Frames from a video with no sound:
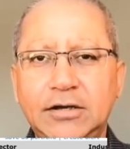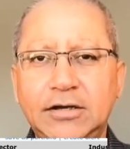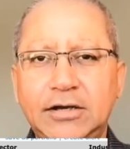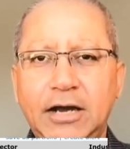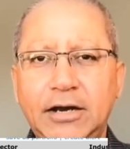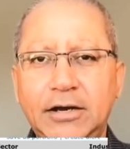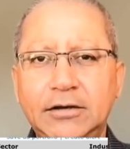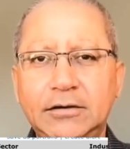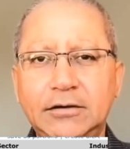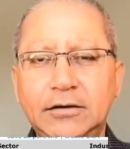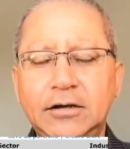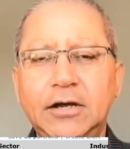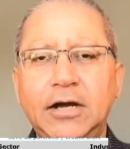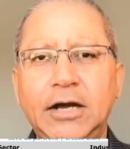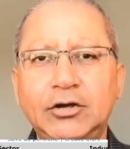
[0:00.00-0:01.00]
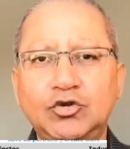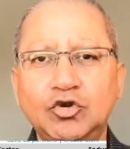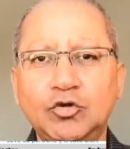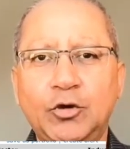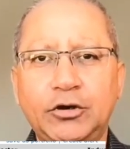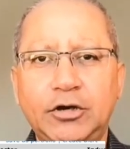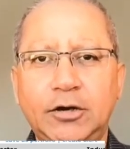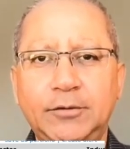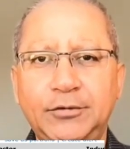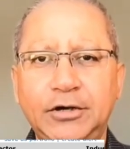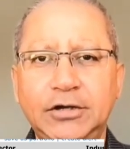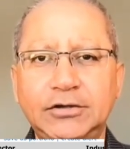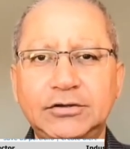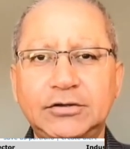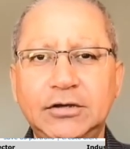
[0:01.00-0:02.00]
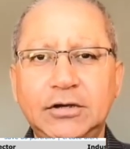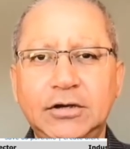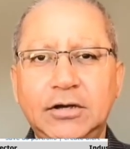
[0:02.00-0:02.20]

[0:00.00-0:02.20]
Canon, and 2 more companies,